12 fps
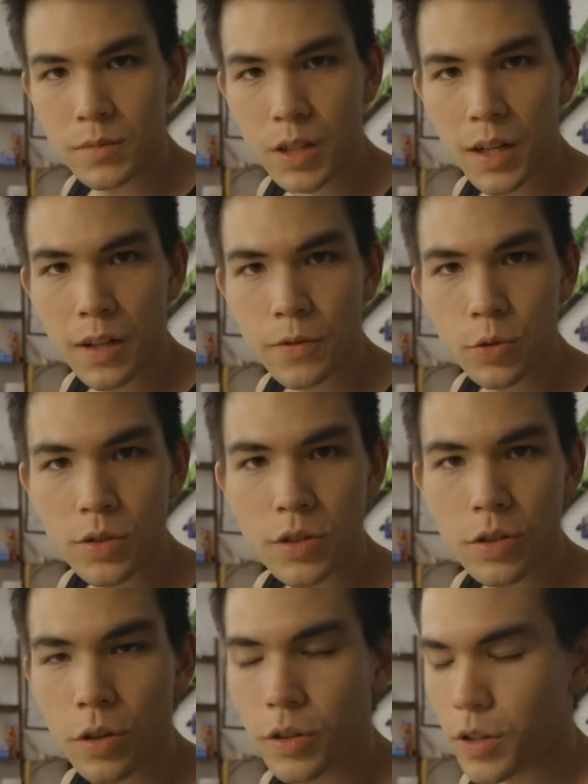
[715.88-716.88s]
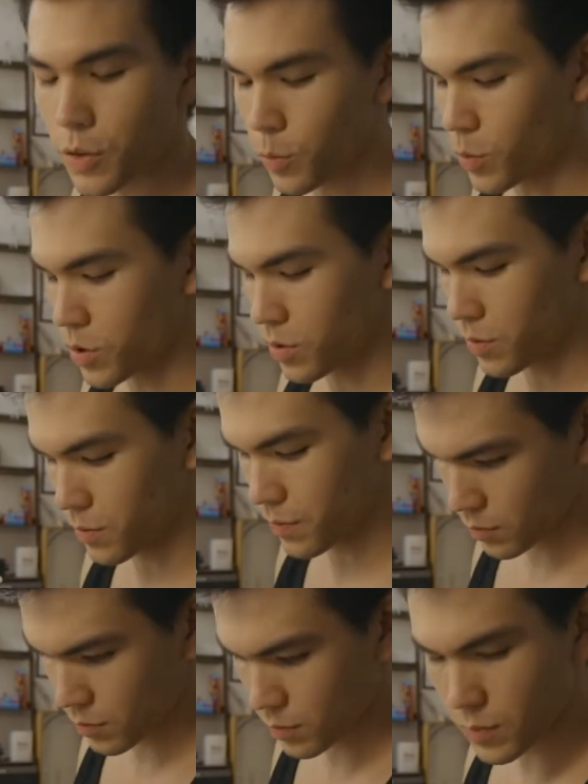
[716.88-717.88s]
I'm gonna have to install another one.
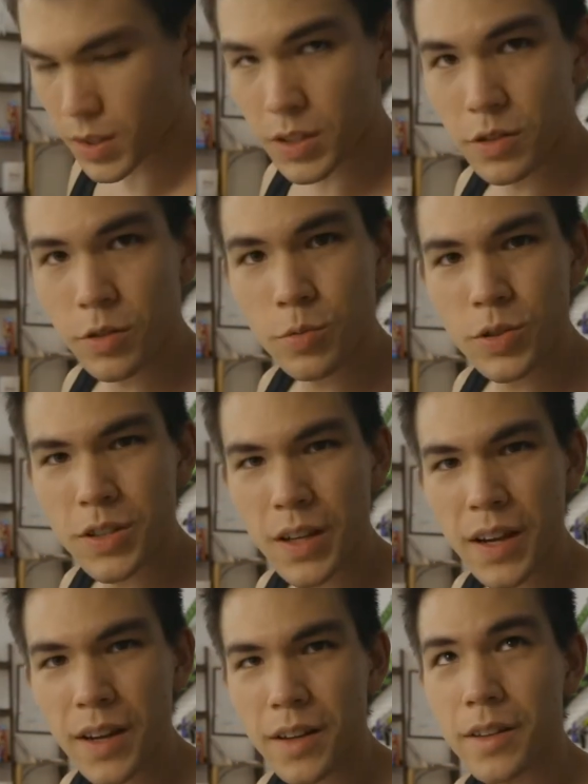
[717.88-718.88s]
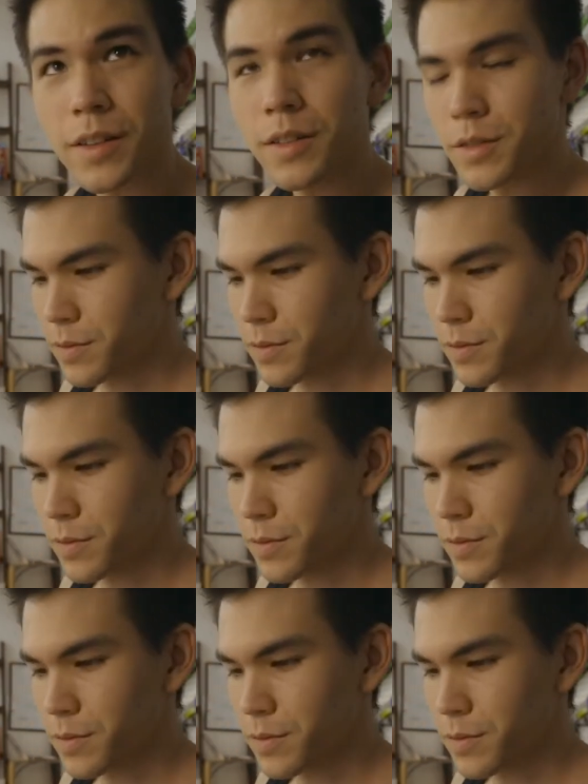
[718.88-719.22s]
That's so sad.